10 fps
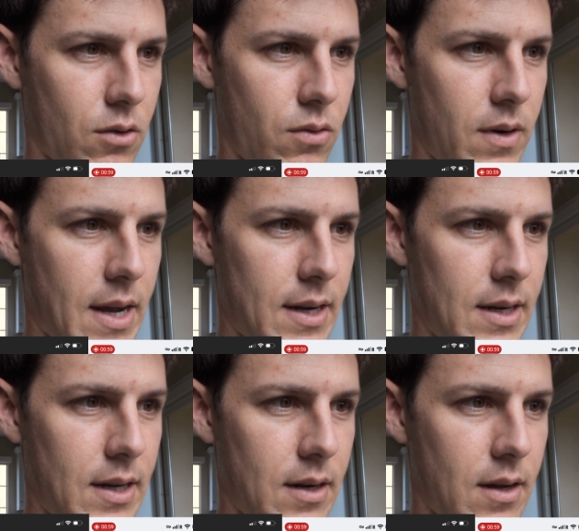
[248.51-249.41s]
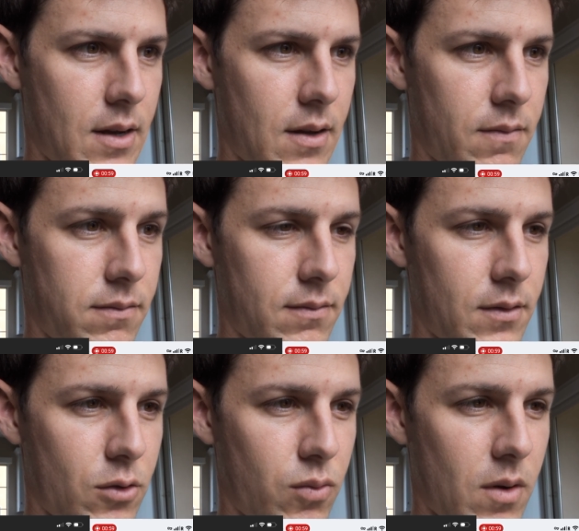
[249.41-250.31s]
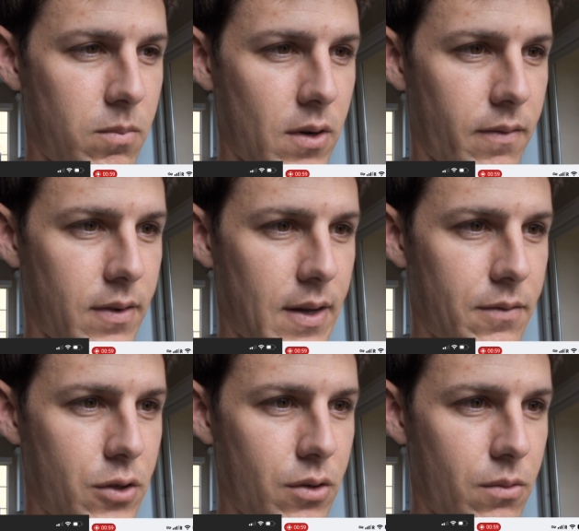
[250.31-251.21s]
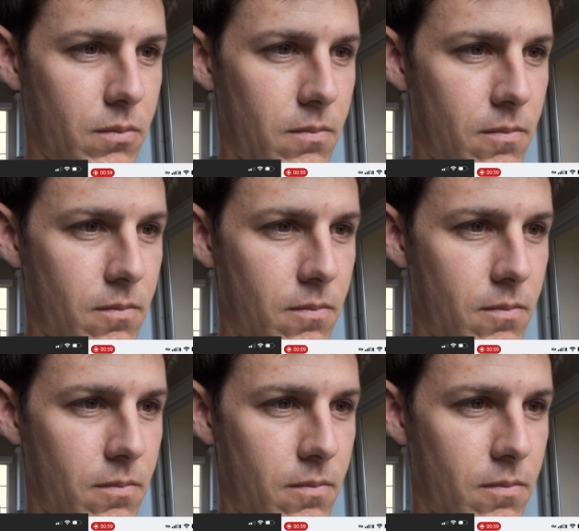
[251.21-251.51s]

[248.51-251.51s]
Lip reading: creatinine of 12.52